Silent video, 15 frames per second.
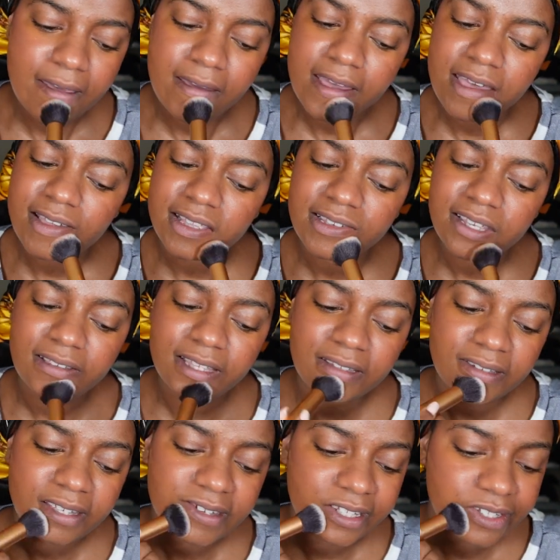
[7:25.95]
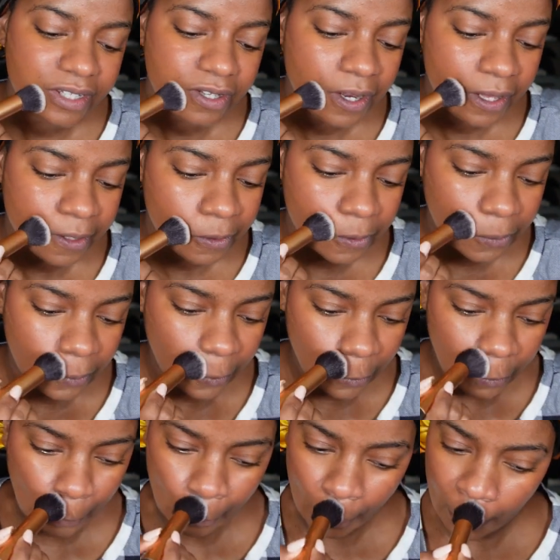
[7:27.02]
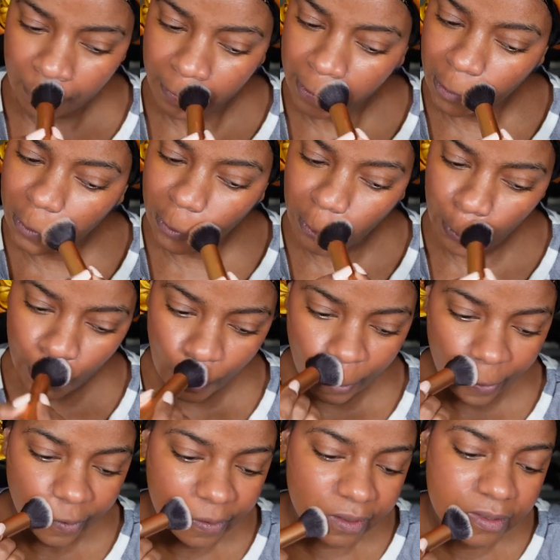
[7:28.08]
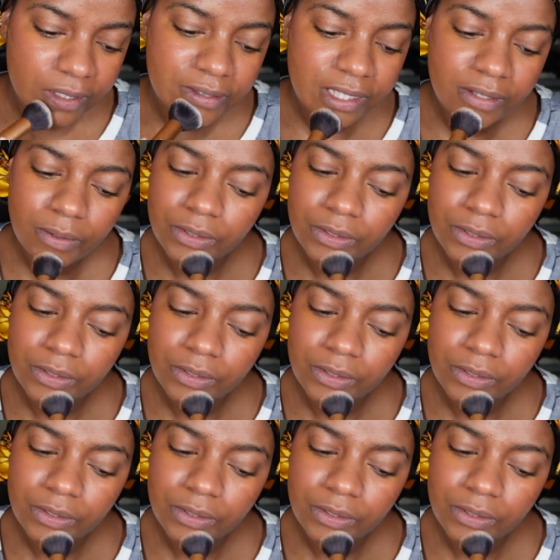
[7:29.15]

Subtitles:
The foundation I'm using is not a foundation, it's a BB cream.